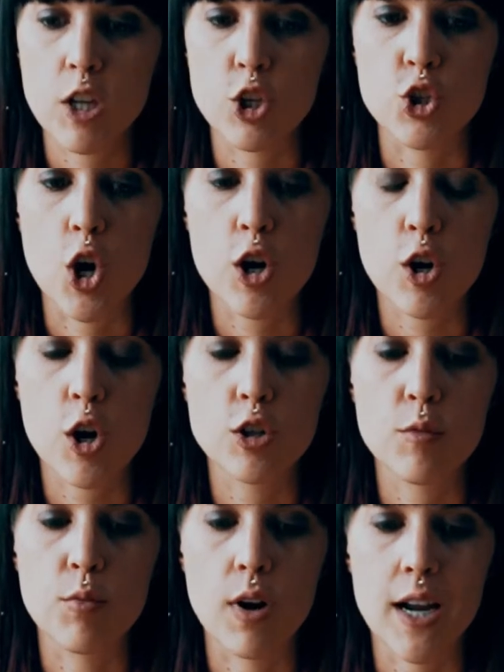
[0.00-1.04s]
Dark on the
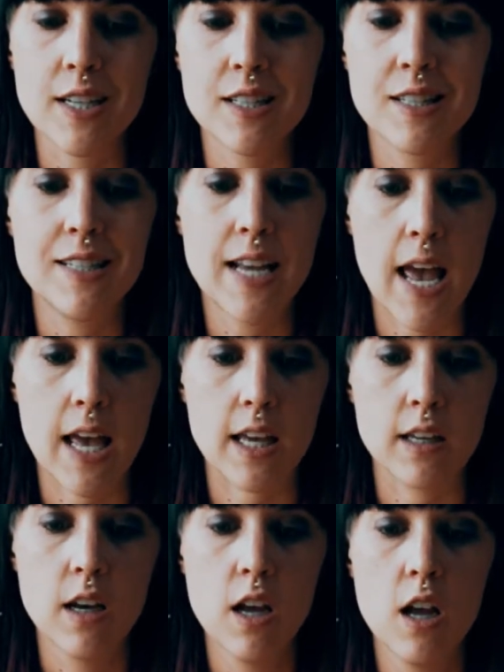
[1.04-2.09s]
brightest day,
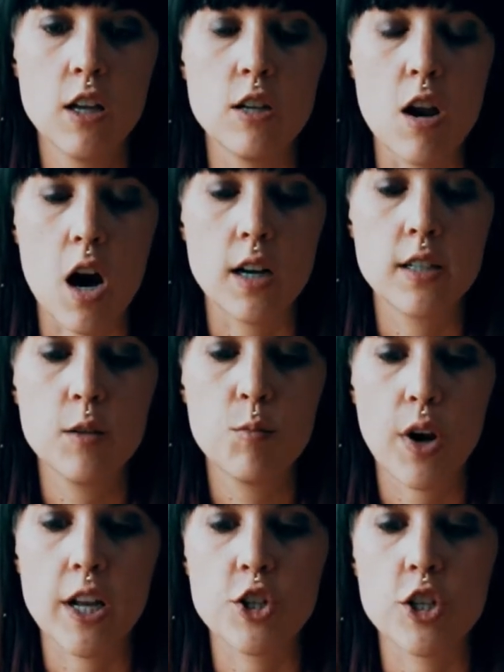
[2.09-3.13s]
knotted
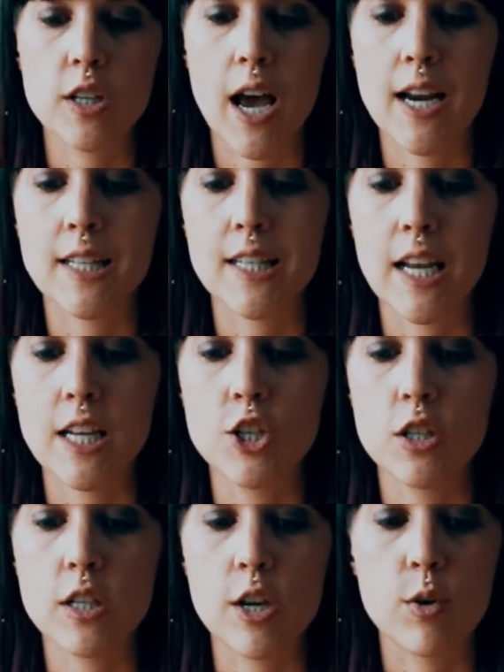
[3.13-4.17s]
branches hide its ancient
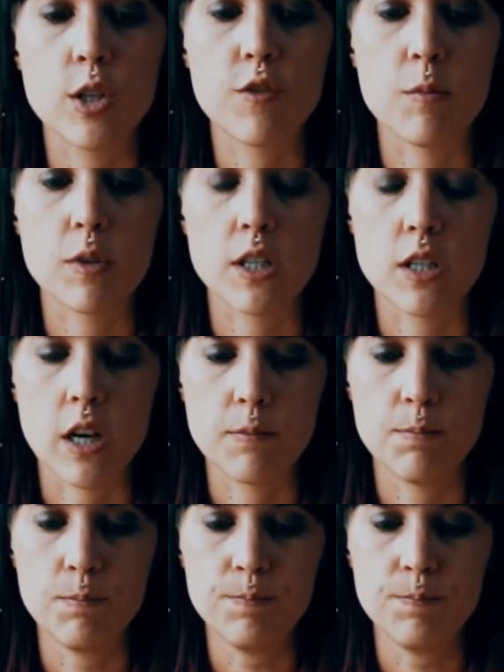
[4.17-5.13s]
secrets from the sun.